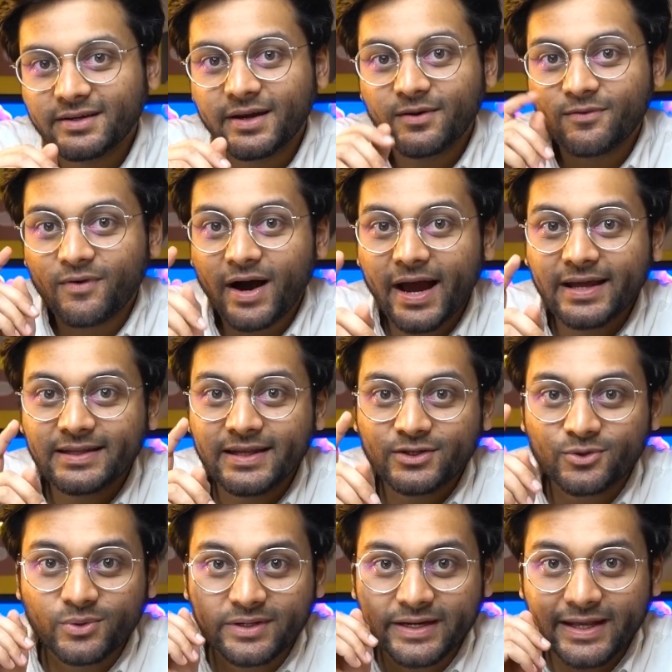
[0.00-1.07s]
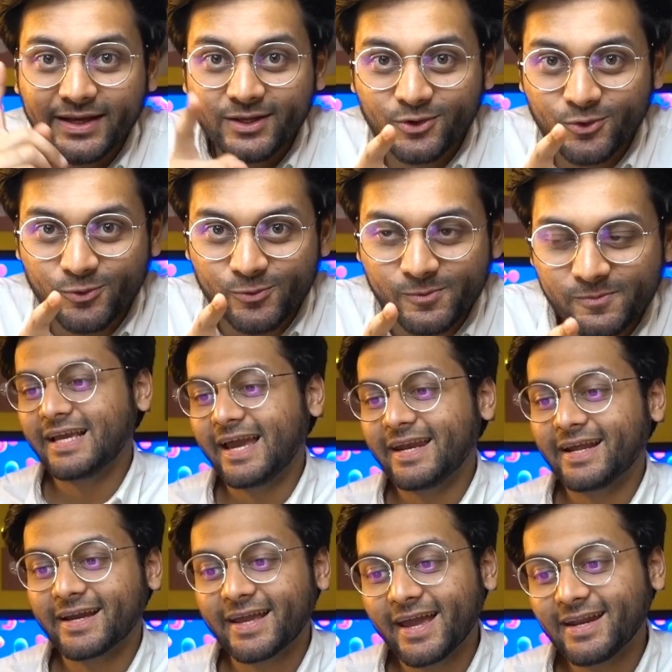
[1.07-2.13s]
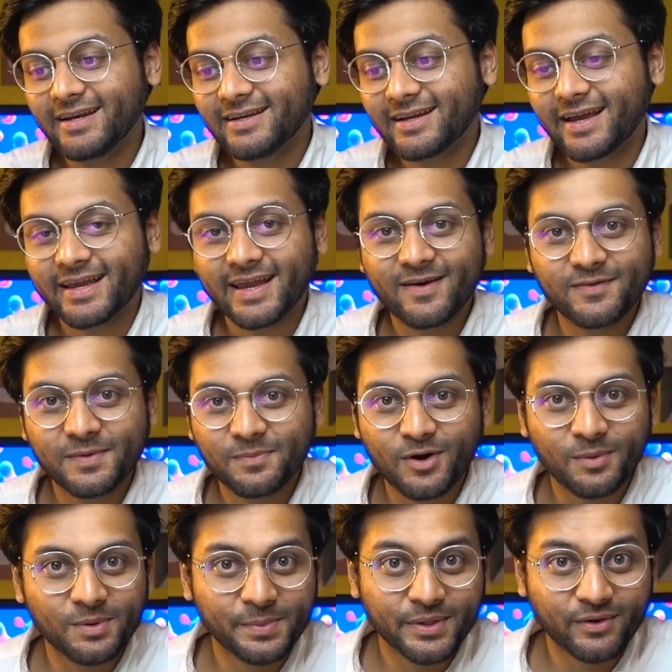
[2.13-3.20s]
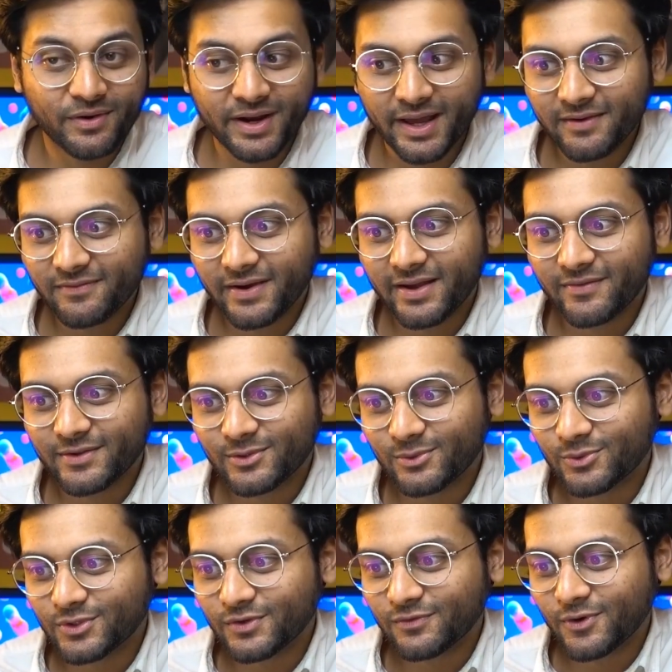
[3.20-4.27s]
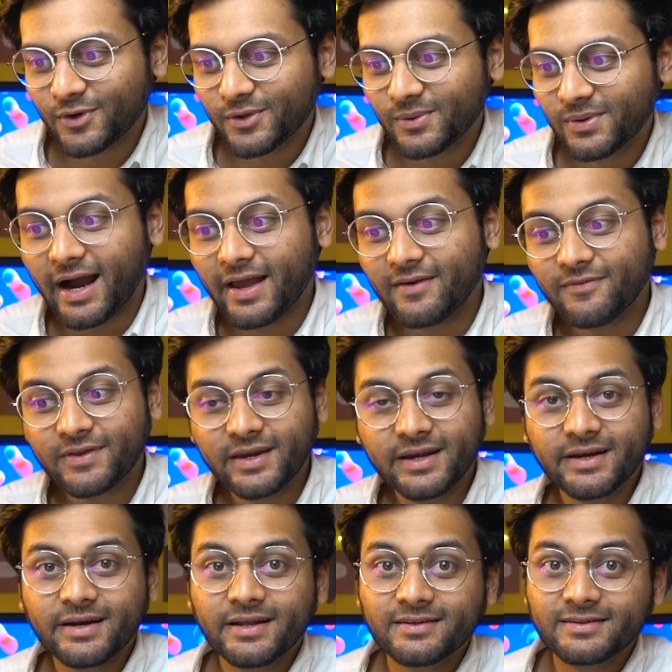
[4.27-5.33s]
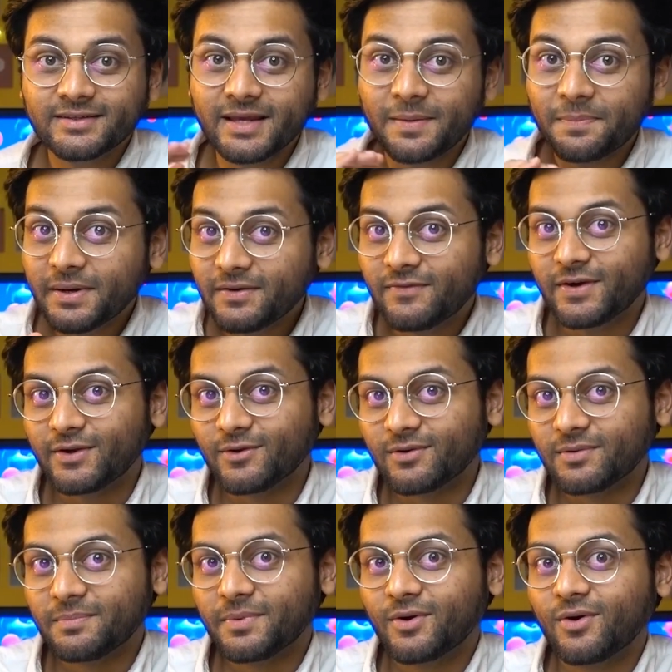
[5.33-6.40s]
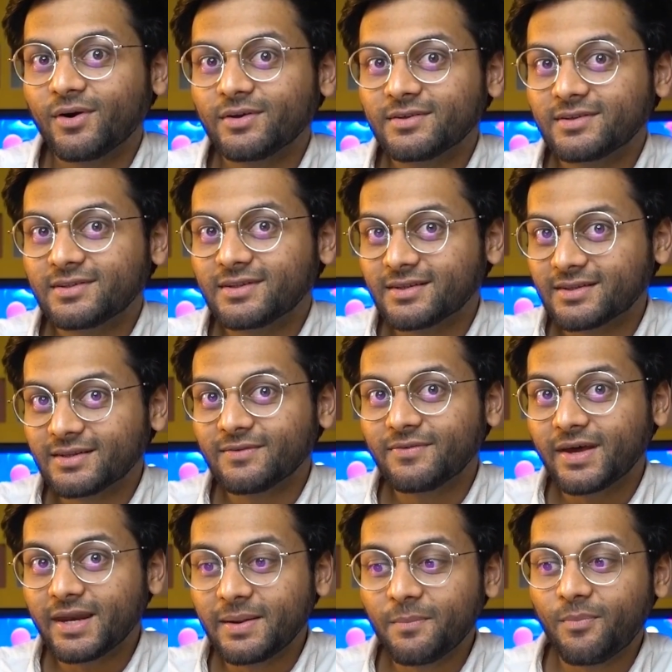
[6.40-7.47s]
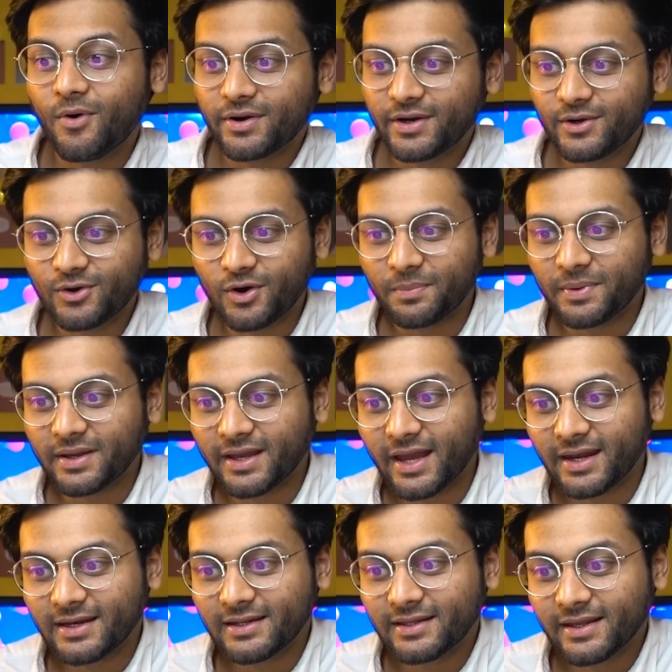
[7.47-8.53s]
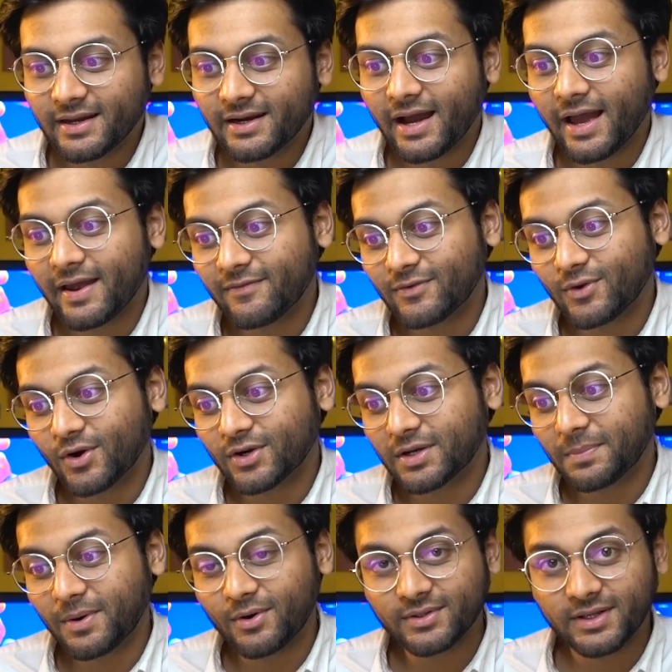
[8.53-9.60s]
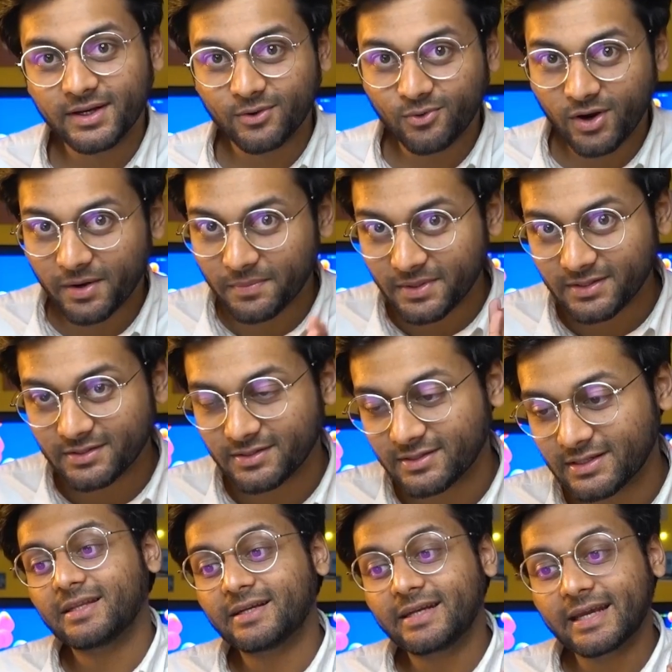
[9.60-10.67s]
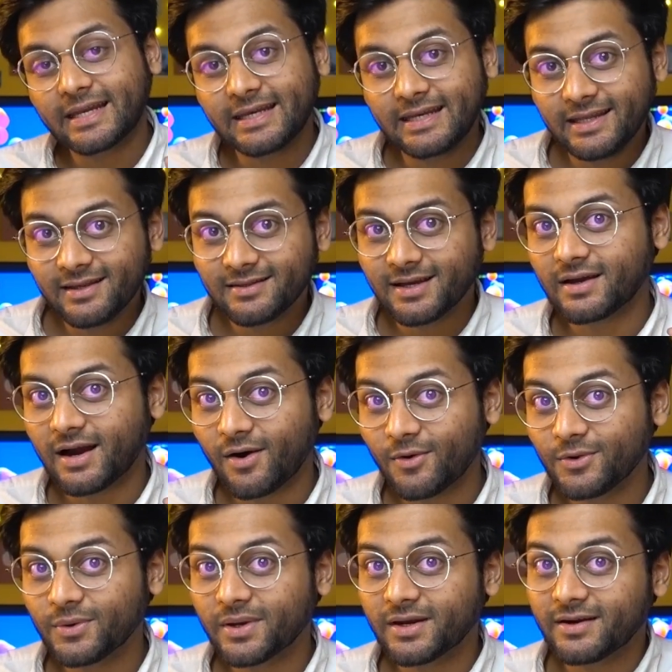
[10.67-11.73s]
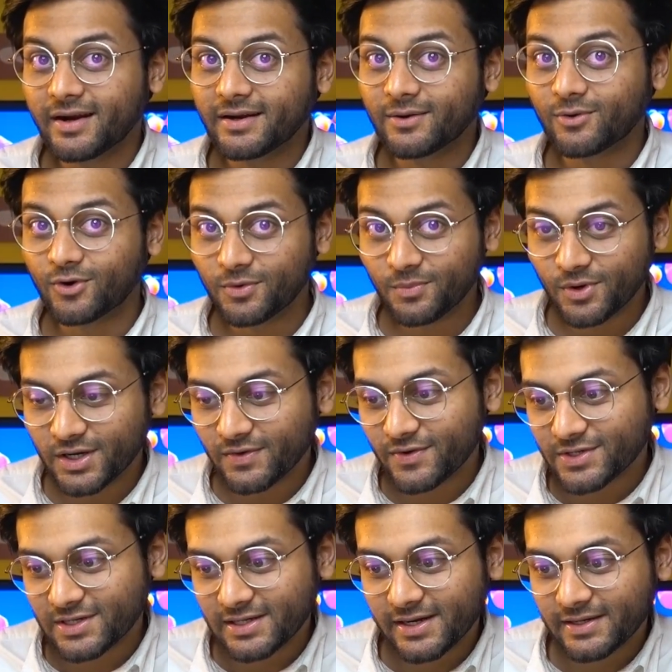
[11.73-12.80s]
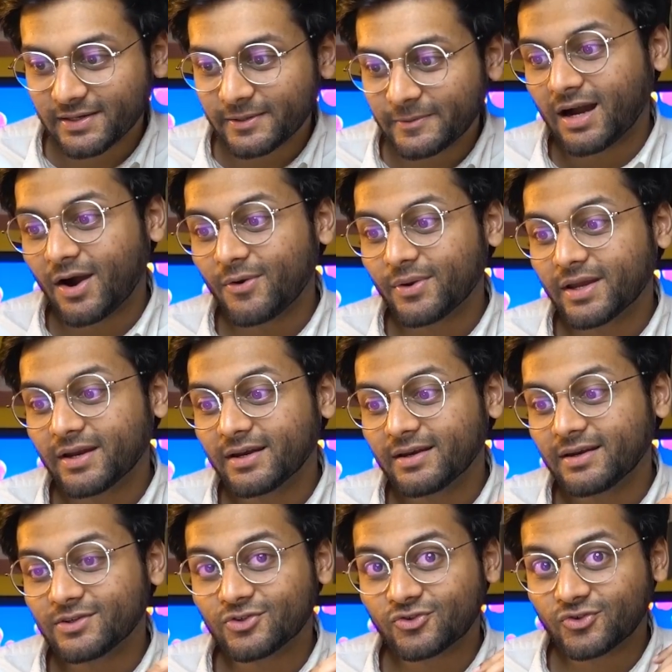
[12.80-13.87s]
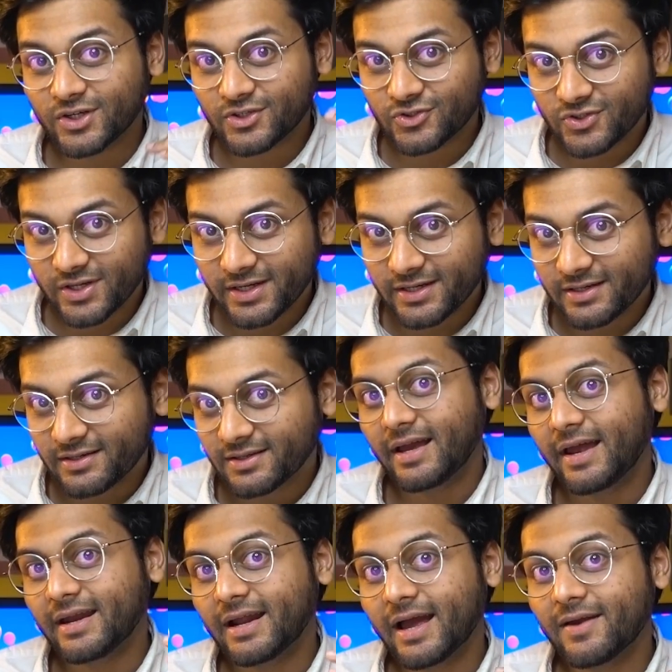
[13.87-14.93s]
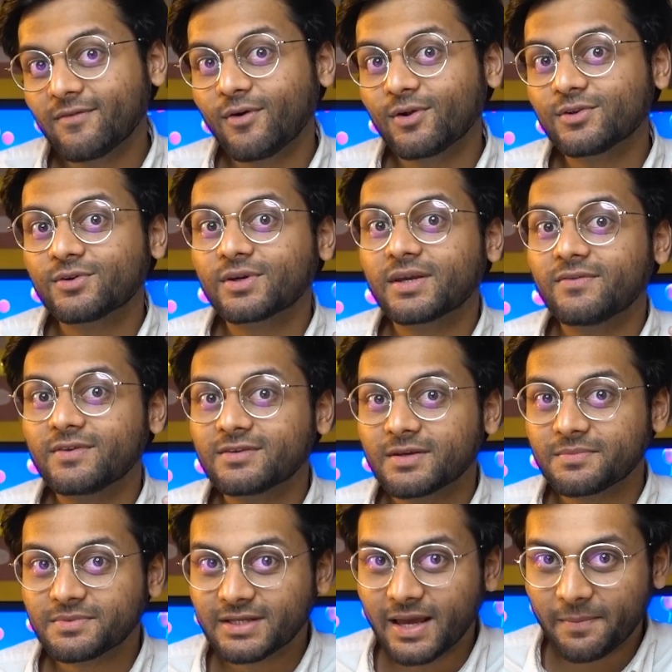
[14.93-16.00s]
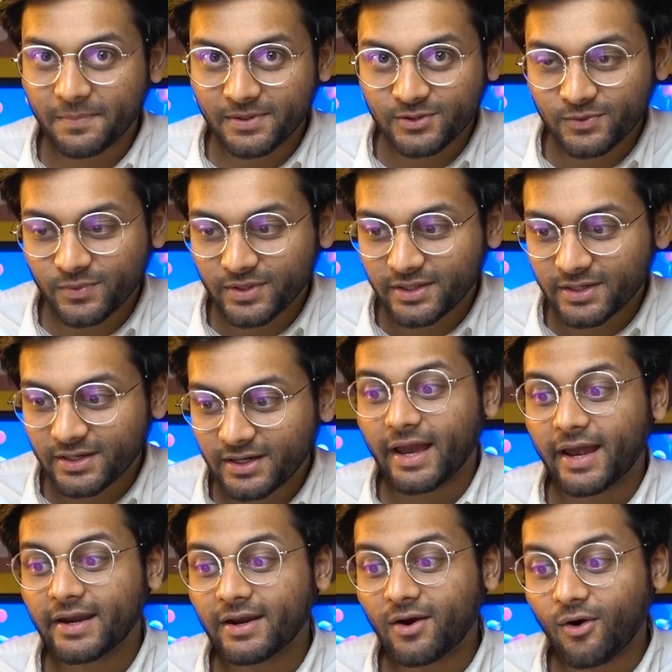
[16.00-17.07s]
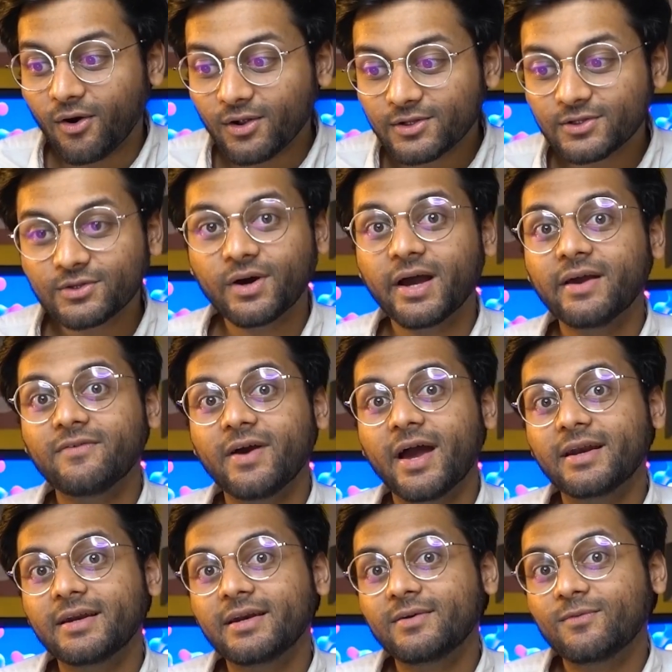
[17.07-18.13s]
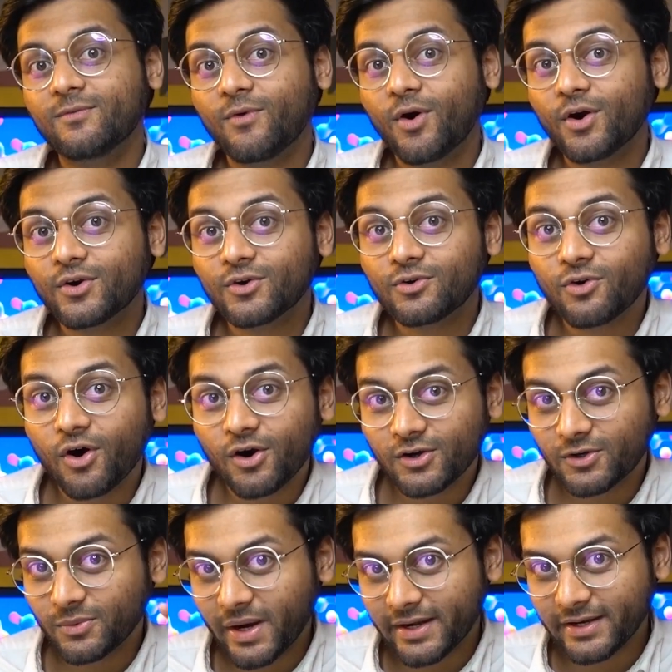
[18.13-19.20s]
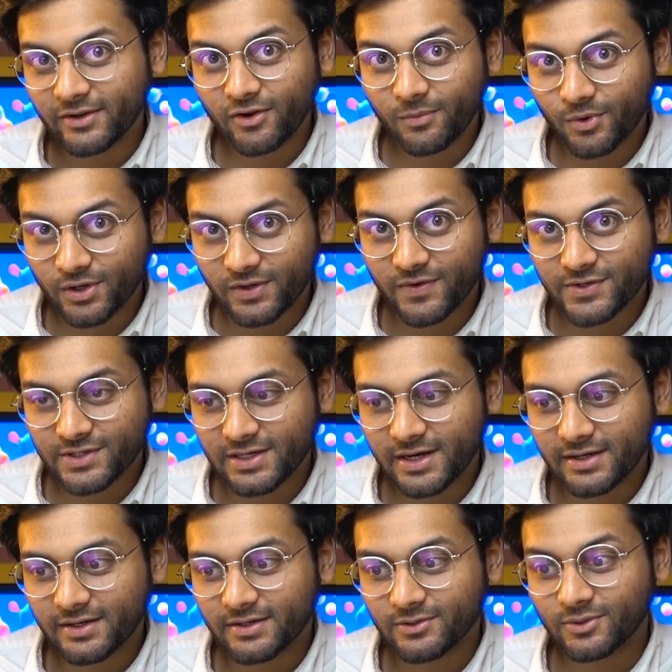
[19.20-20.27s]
that why they should take you. And again, like every problem in your life, I have a solution for you. I have created a separate video because this is a very important topic, and there I have talked about the requirements, the techniques, how you can write a good motivation letter, how you can structure it, and I have also given some samples over there, and also I have added what not to add in your motivation letter.